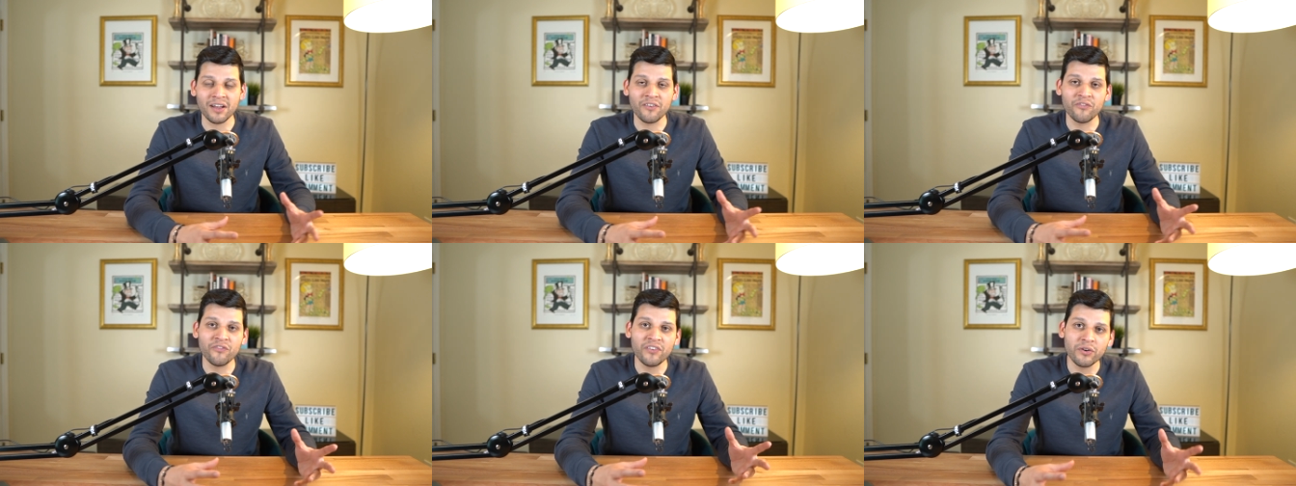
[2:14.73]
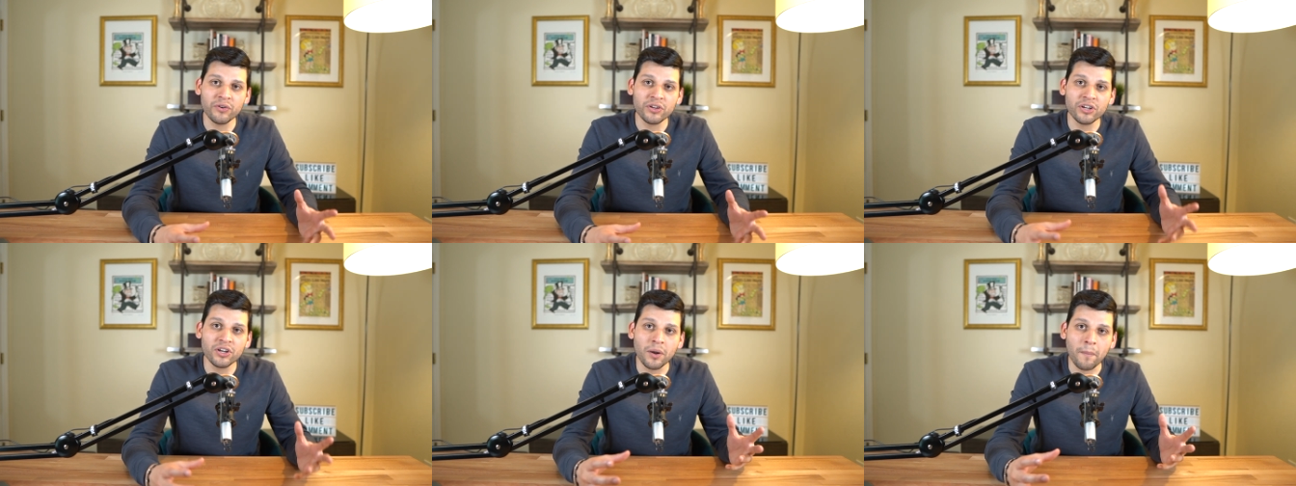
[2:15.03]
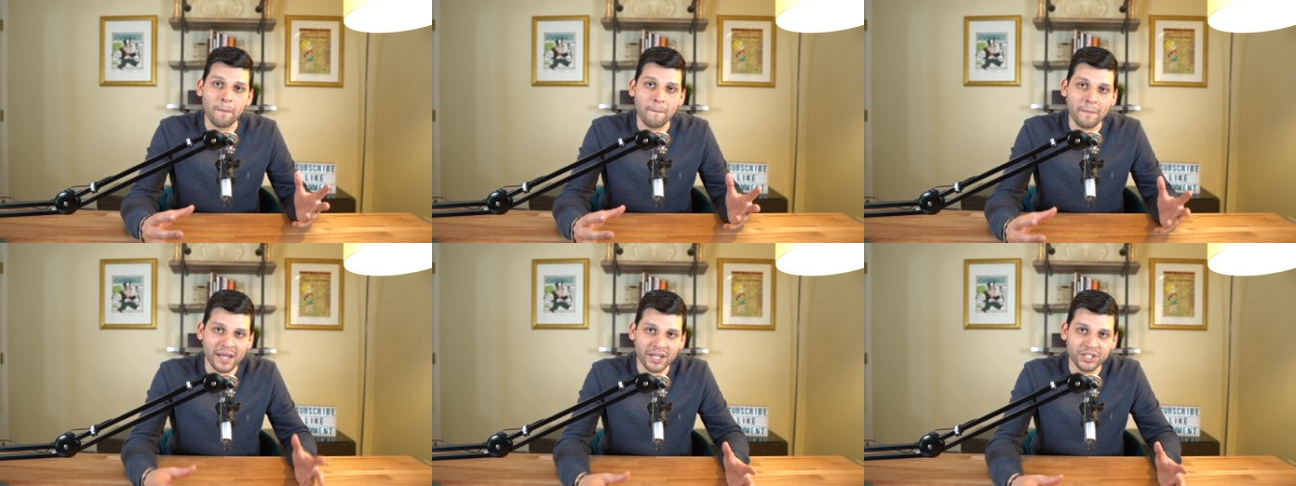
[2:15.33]
a very
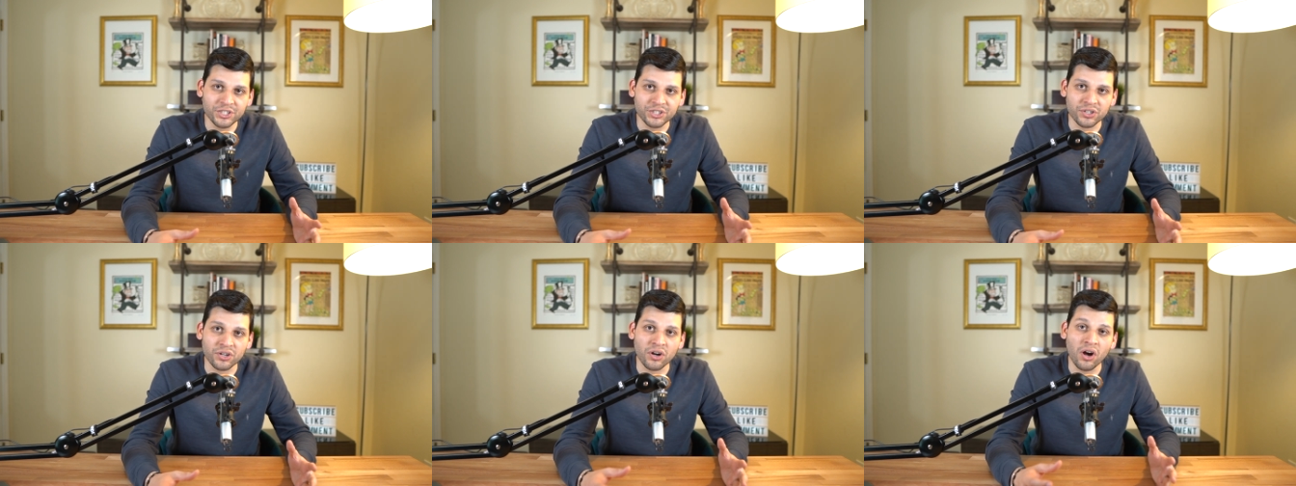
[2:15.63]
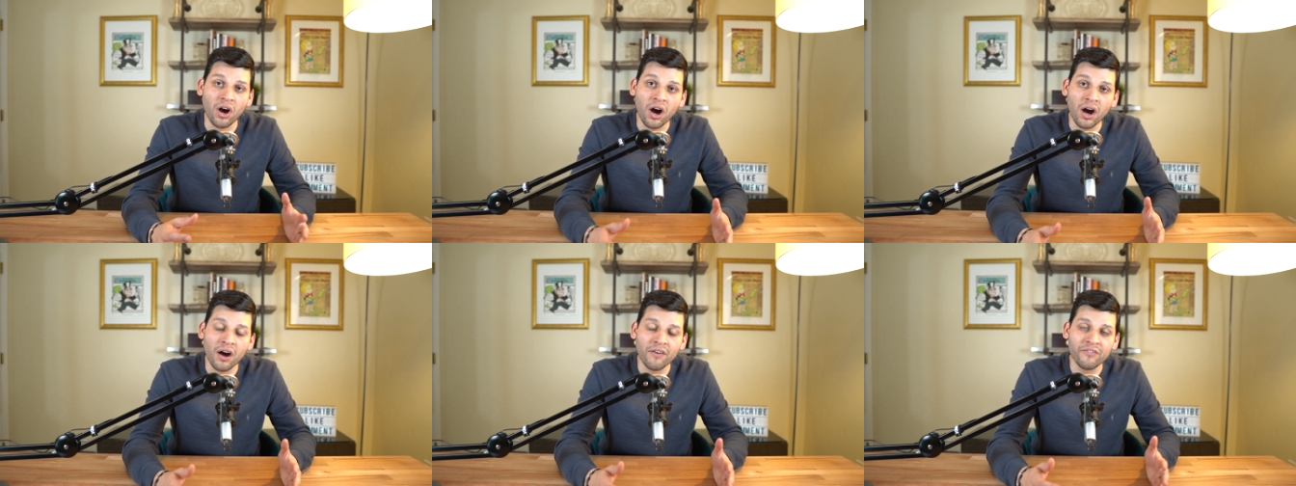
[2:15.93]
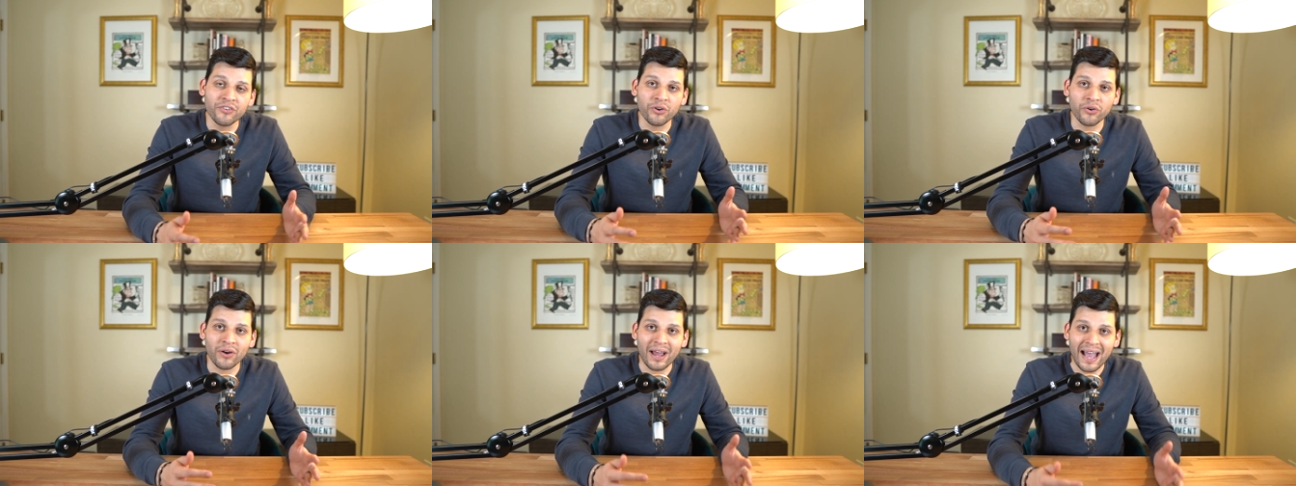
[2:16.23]
good picture of
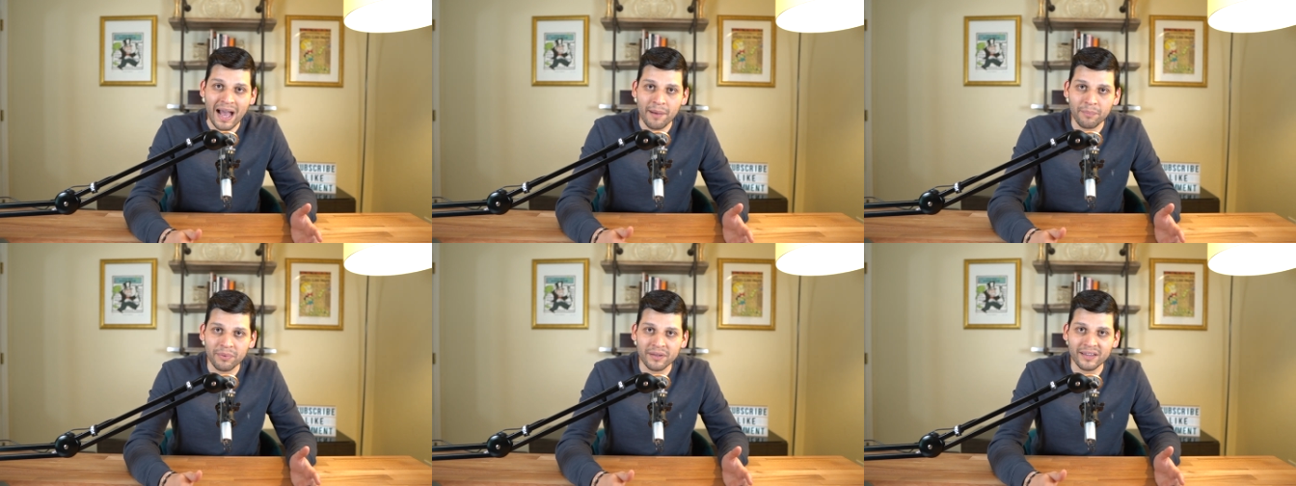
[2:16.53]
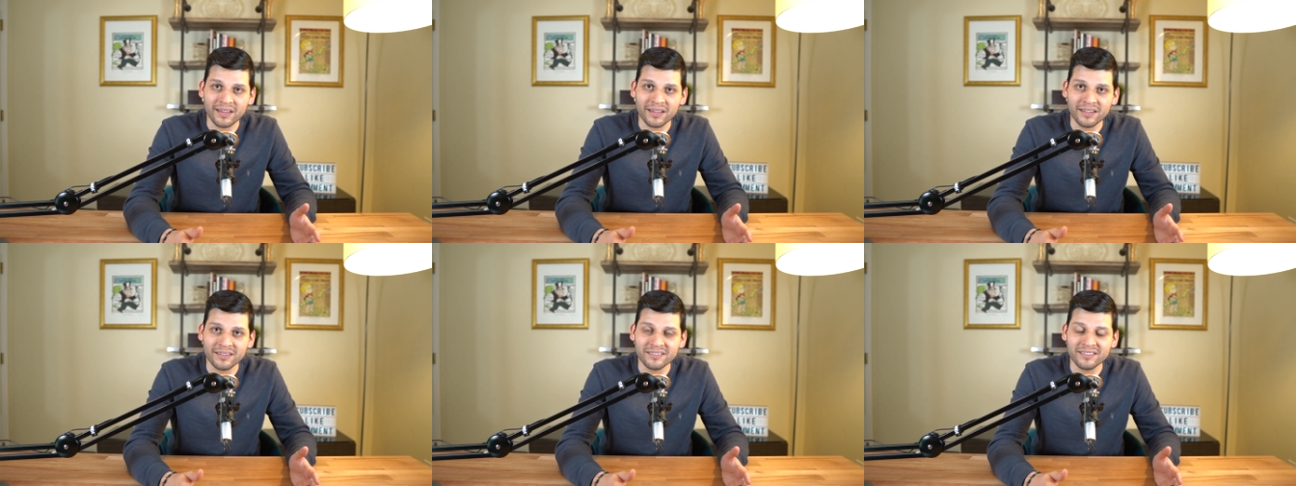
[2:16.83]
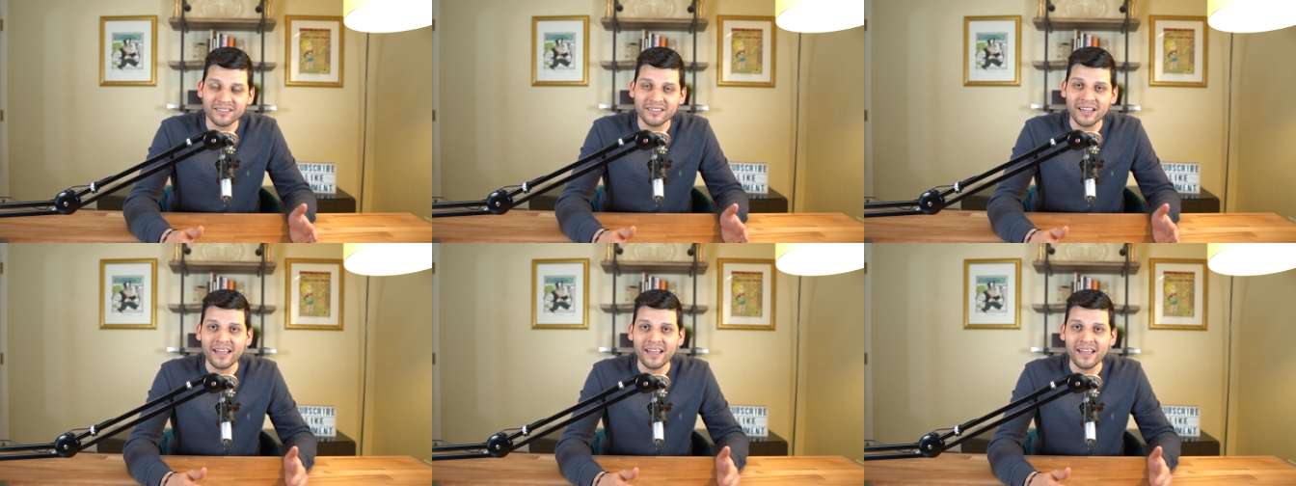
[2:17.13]
your applicants,